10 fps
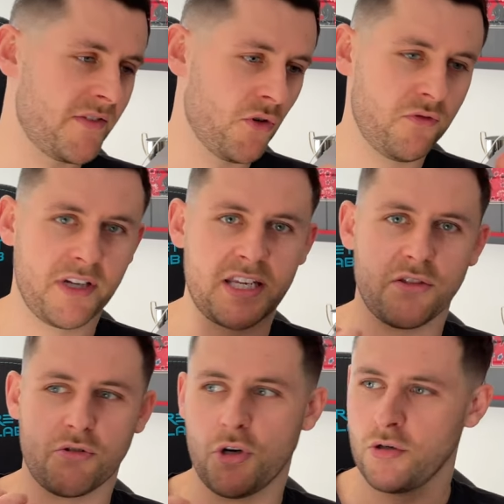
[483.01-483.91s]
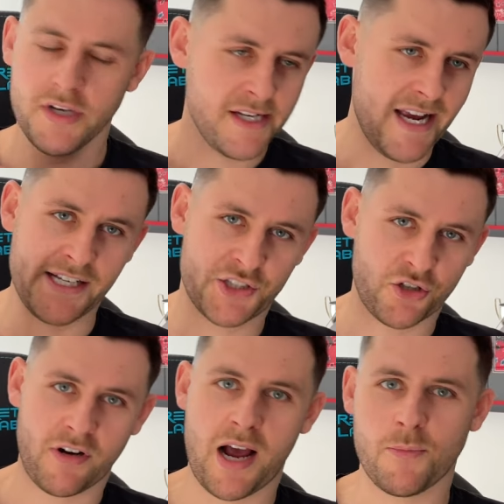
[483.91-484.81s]
If you're flicking through
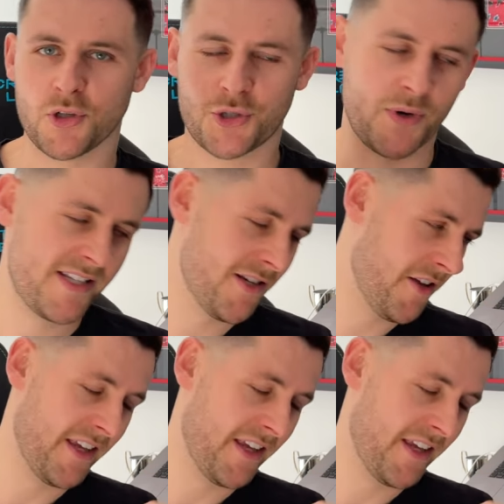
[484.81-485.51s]
Instagram or Twitter,